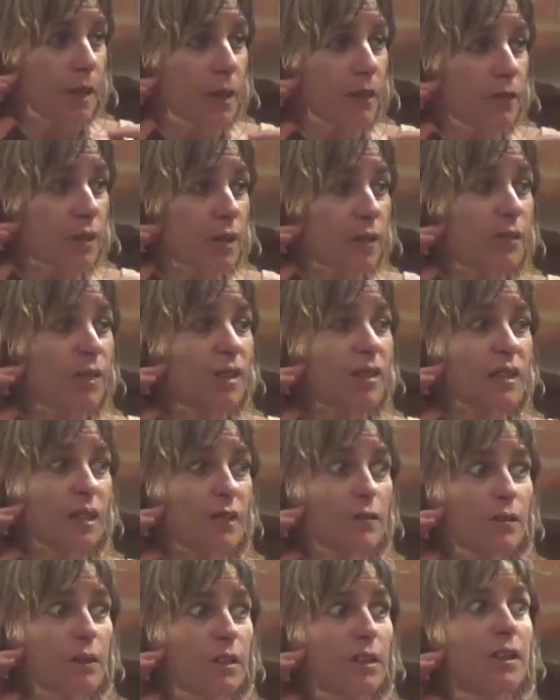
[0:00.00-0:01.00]
Even if it's
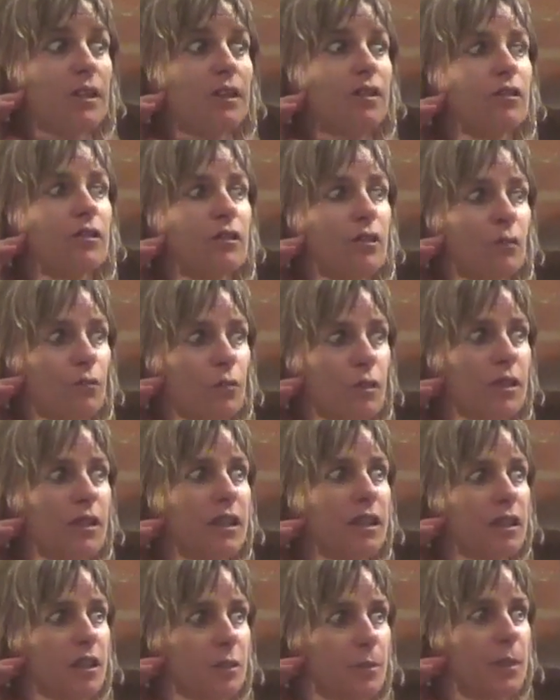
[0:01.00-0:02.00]
everything you don't want to
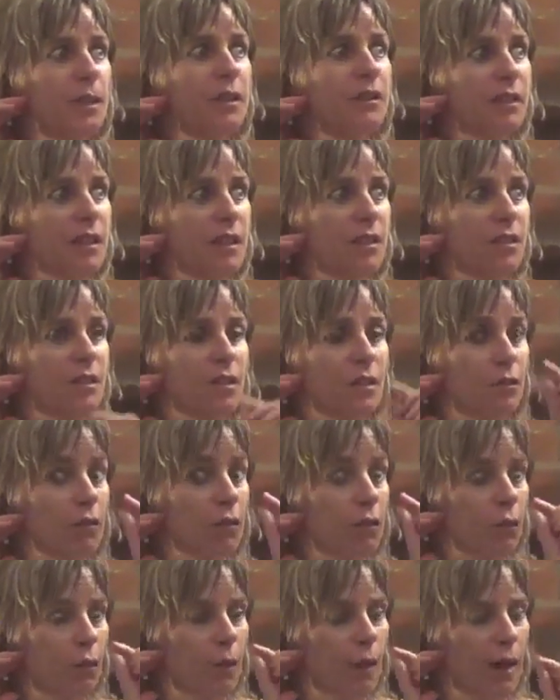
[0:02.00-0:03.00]
experience,
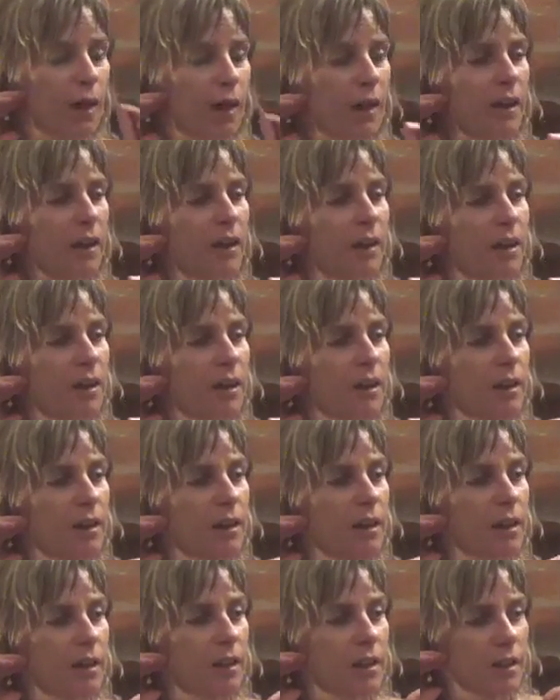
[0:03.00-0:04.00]
you're aware,
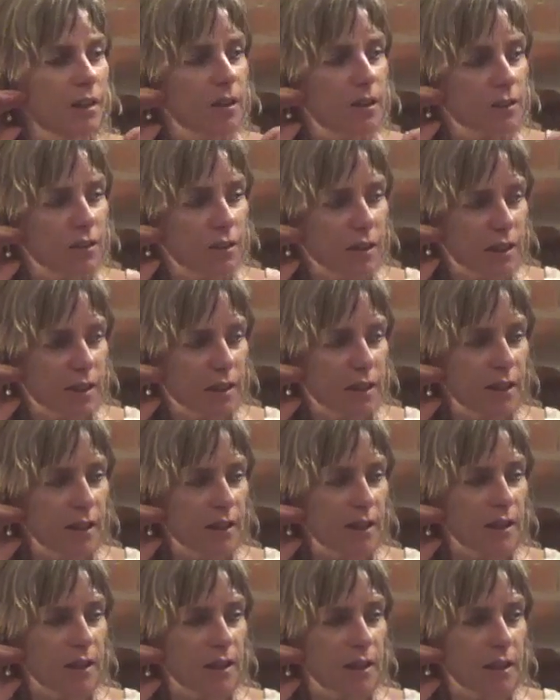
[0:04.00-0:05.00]
you're
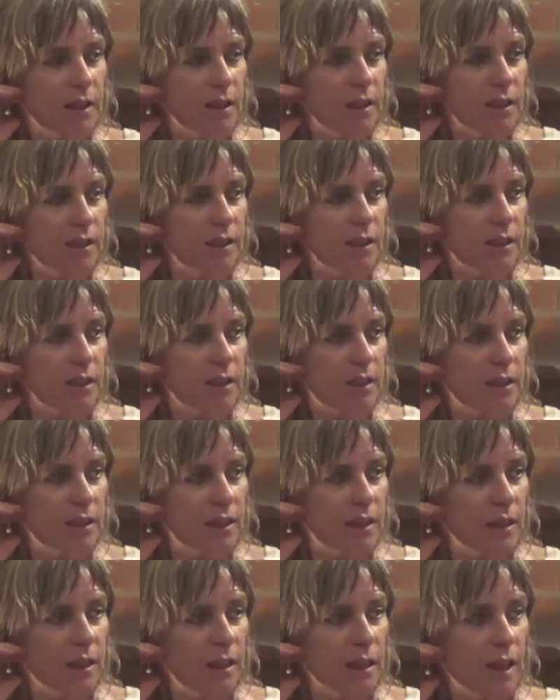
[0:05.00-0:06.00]
here in it,
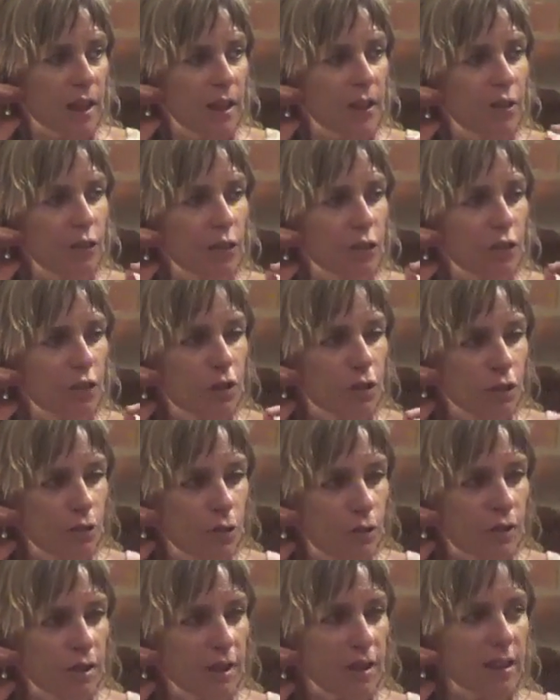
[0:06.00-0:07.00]
and you're
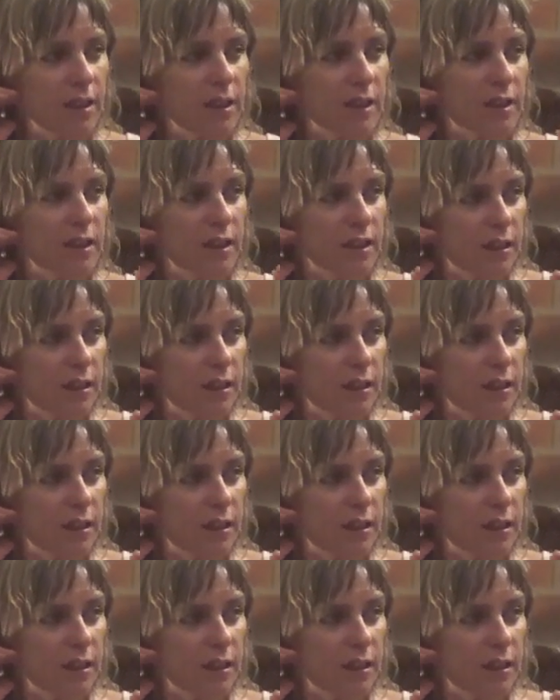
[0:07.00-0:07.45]
choosing